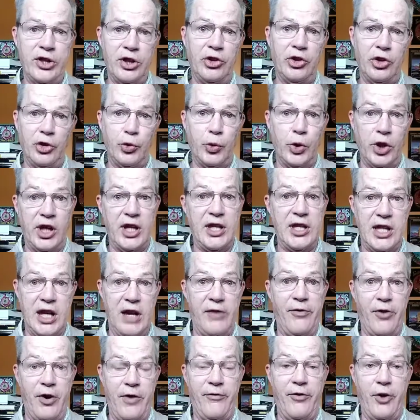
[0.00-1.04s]
This is really
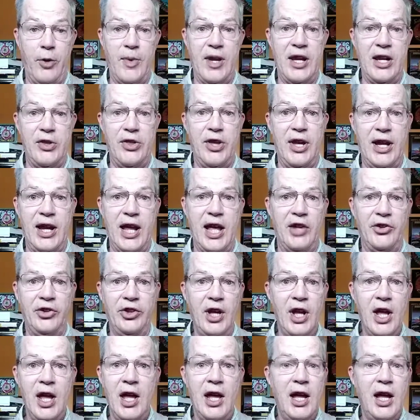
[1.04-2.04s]
different from anything else.